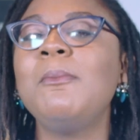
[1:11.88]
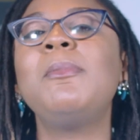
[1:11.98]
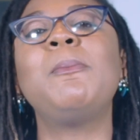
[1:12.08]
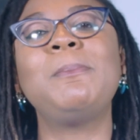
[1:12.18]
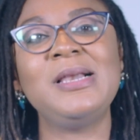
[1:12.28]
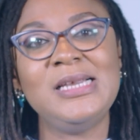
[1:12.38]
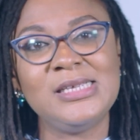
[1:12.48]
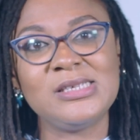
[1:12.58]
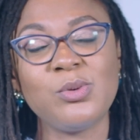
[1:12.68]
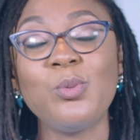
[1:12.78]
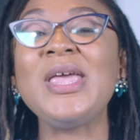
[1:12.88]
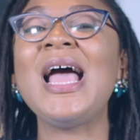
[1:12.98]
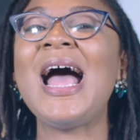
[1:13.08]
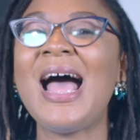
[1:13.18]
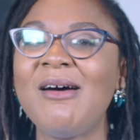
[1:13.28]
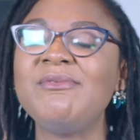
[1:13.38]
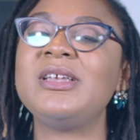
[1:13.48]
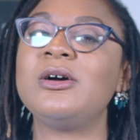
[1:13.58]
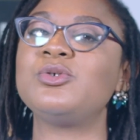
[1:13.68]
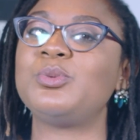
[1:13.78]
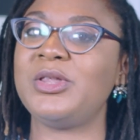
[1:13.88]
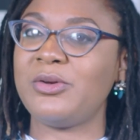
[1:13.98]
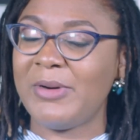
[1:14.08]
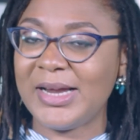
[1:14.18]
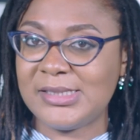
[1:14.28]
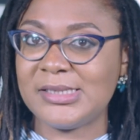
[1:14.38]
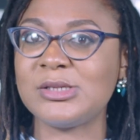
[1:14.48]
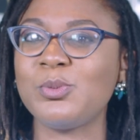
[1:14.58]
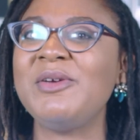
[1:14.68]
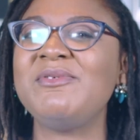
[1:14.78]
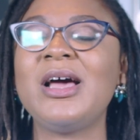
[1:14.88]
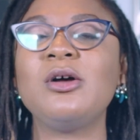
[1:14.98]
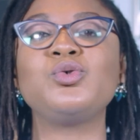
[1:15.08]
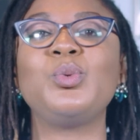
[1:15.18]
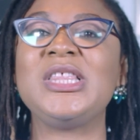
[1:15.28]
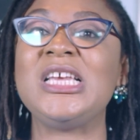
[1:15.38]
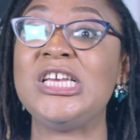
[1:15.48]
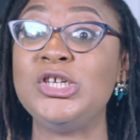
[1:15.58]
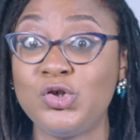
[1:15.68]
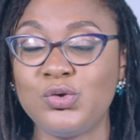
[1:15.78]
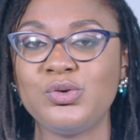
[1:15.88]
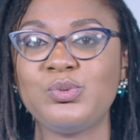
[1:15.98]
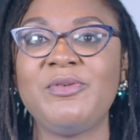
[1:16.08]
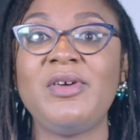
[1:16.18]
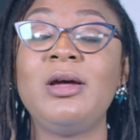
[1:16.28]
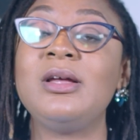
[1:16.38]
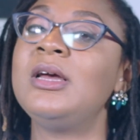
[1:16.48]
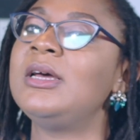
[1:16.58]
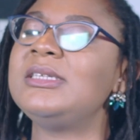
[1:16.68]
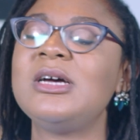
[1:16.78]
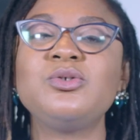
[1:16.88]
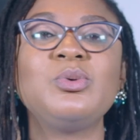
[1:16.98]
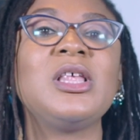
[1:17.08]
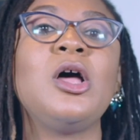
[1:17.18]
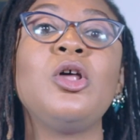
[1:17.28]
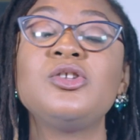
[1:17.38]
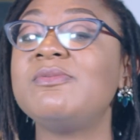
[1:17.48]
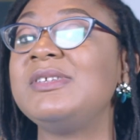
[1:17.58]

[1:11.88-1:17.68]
but please, we have dealt with crisis. We've dealt with issues. We've dealt with a lot of